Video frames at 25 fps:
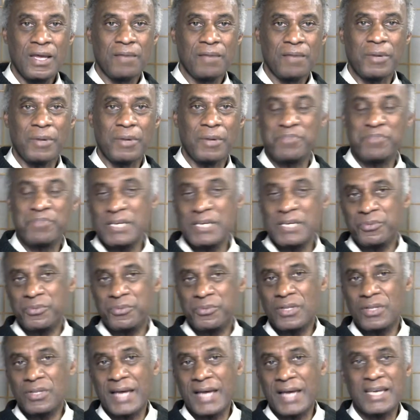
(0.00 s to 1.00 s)
but
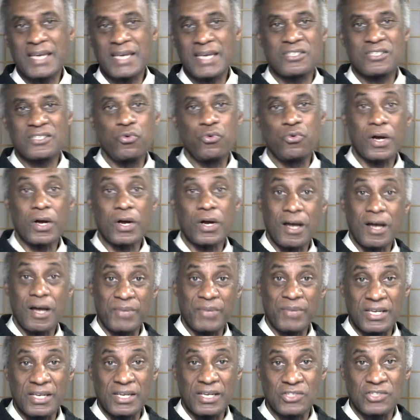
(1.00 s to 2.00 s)
people, I guess, who are
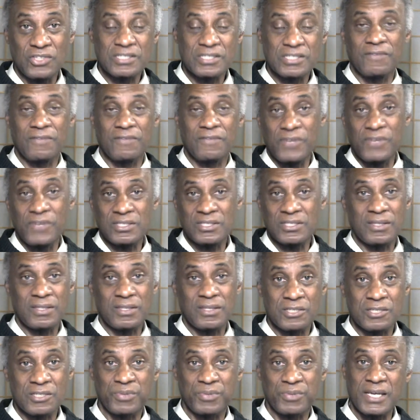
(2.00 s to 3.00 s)
coming in just to visit
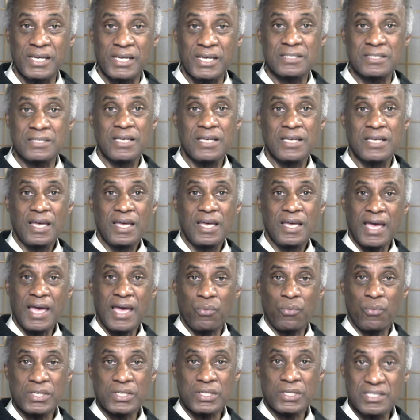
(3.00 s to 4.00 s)
this place and
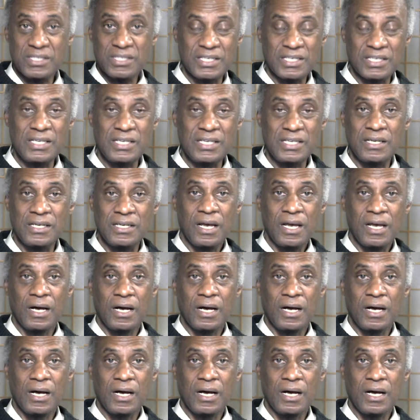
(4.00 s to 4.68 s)
want to see,